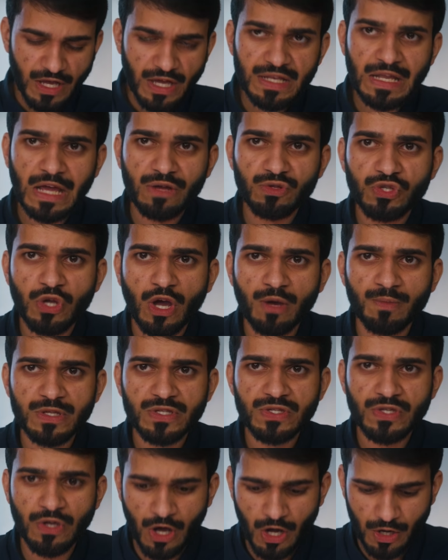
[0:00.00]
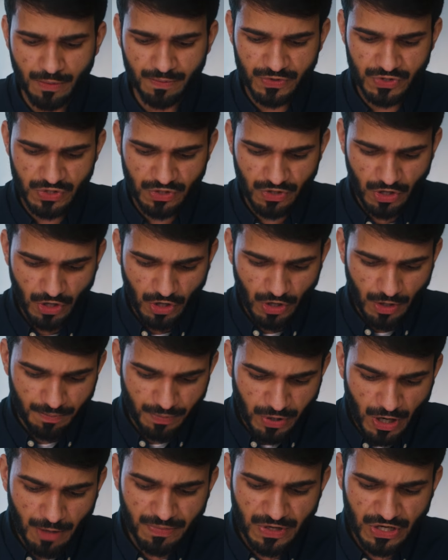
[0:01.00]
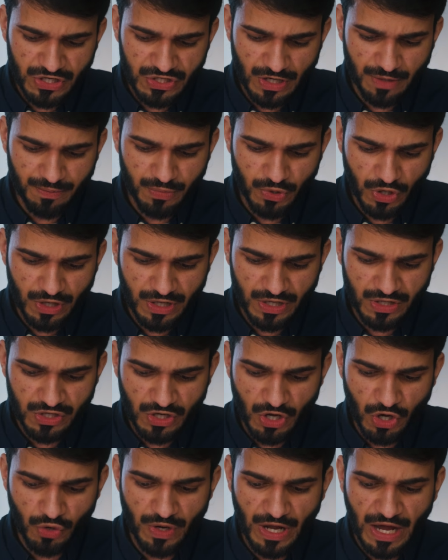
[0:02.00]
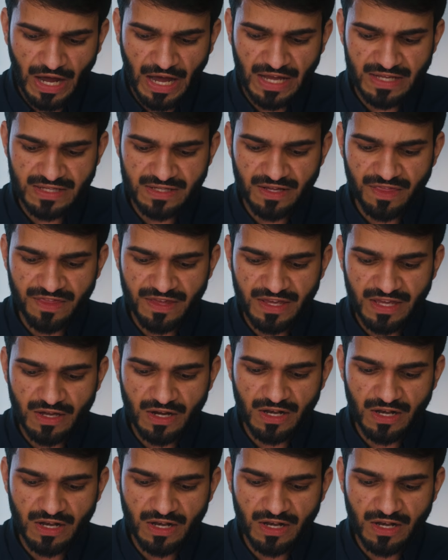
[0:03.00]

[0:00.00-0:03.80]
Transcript: Now, Thomas Hobbes published a book known as the